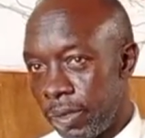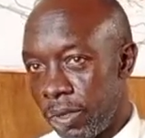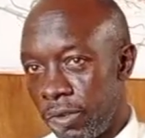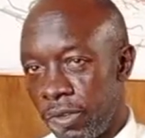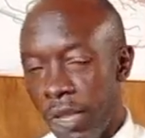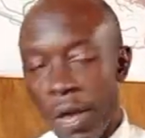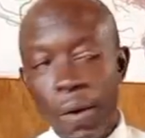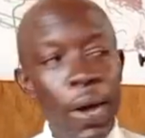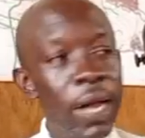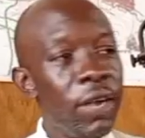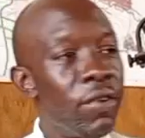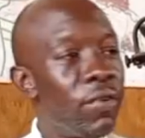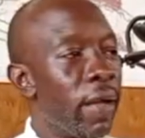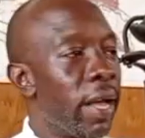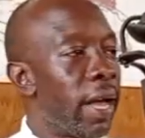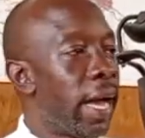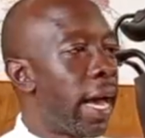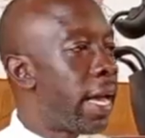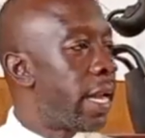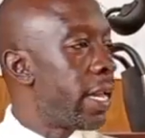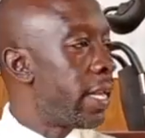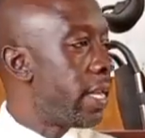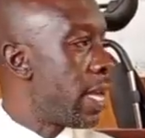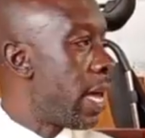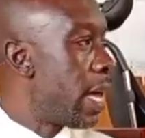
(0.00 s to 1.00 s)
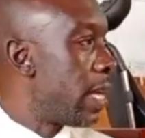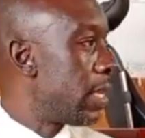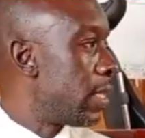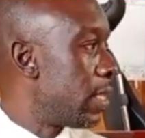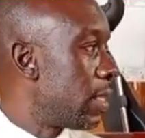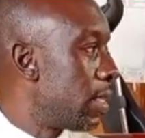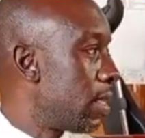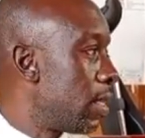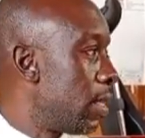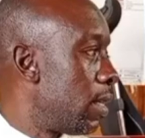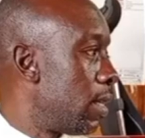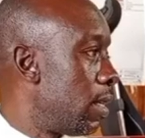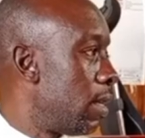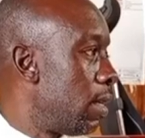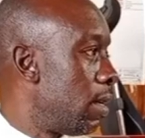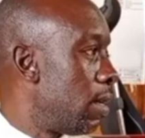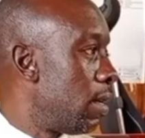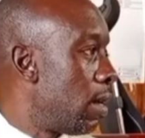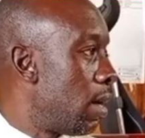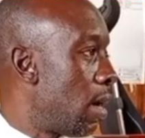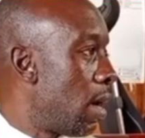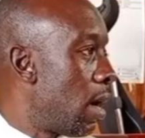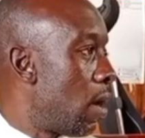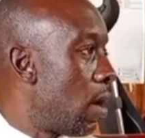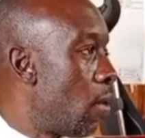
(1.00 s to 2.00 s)
So I want to encourage us.
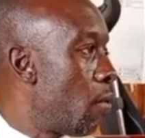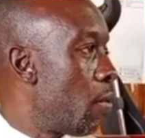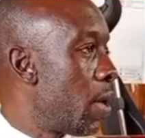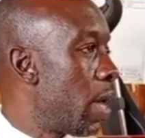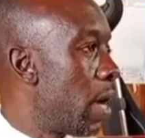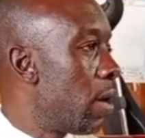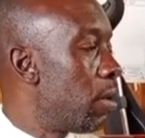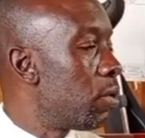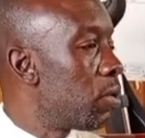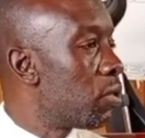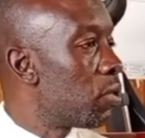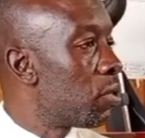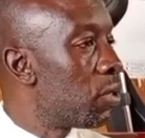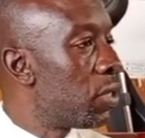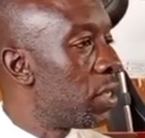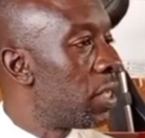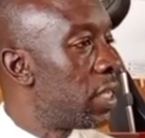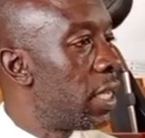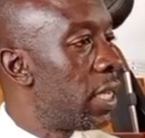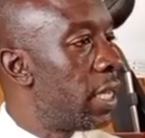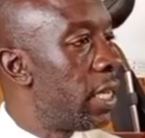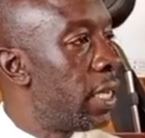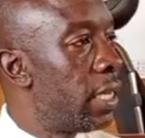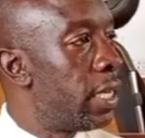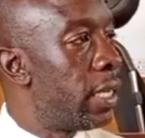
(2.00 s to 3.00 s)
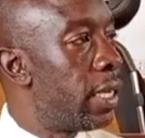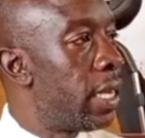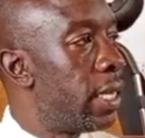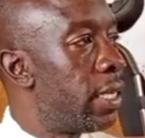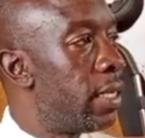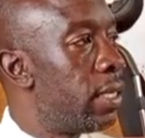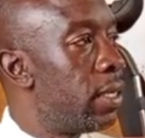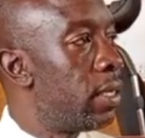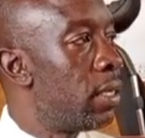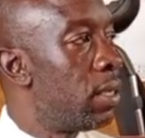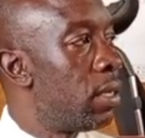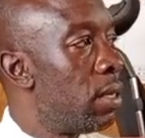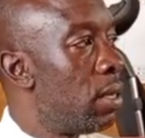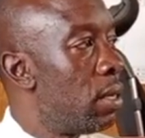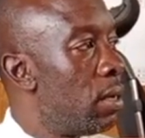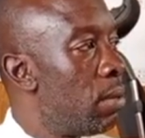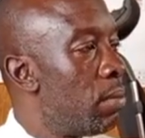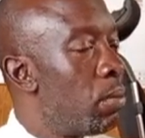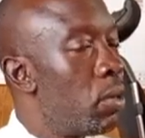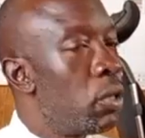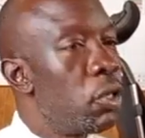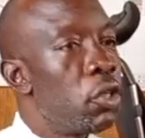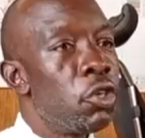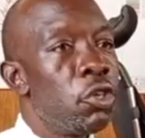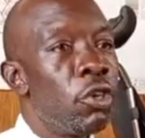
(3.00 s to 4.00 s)
We are also saying that
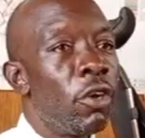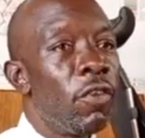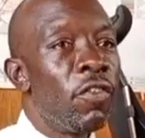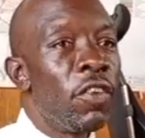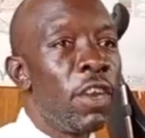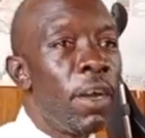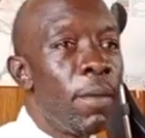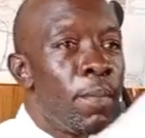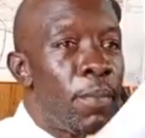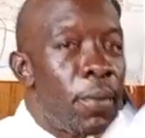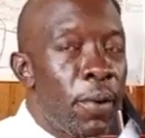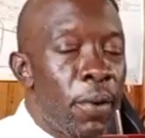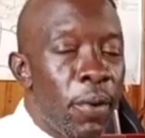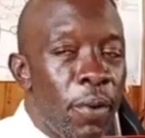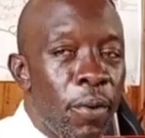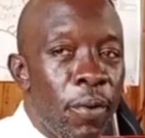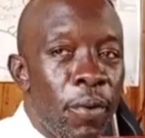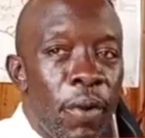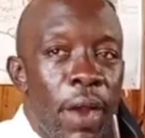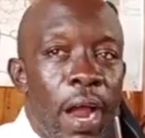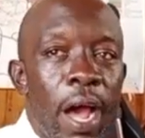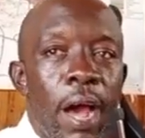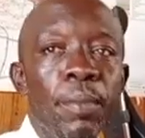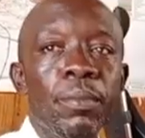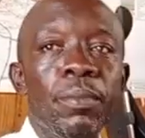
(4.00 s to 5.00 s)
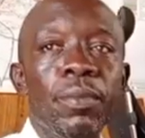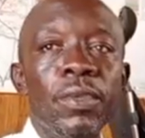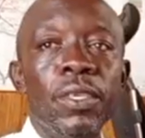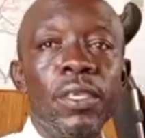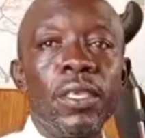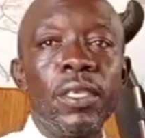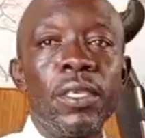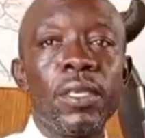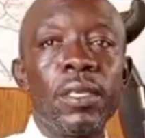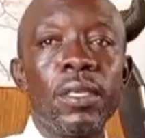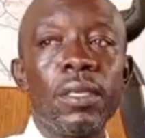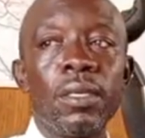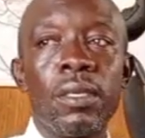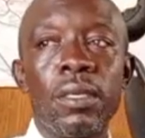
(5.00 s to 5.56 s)
most of the programs